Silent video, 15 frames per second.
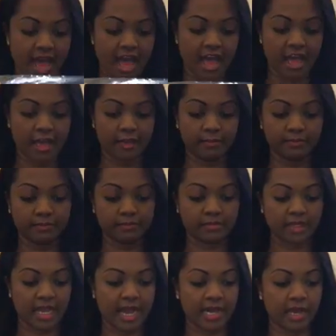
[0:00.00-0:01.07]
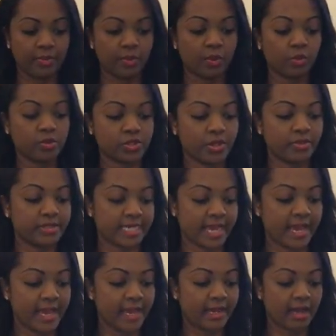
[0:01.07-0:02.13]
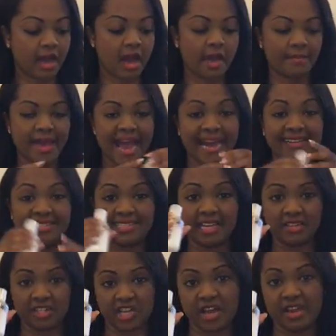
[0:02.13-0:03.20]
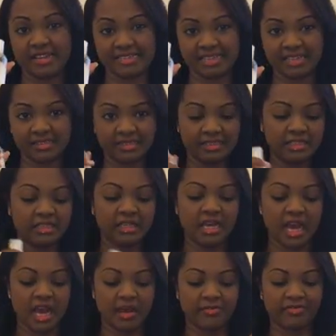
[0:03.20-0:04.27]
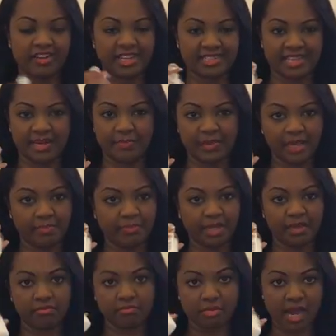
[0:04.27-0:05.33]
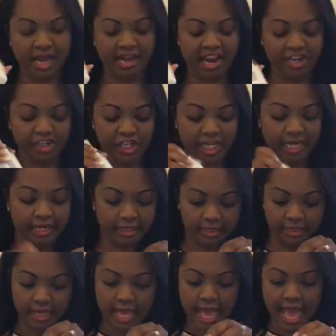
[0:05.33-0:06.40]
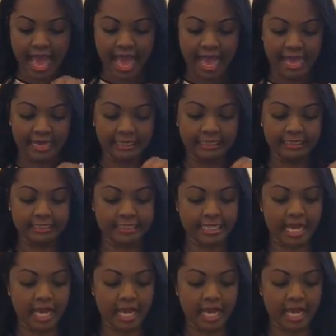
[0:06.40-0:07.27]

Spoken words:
And I would also take hand sanitizer. Flights can be a bit unhygienic. And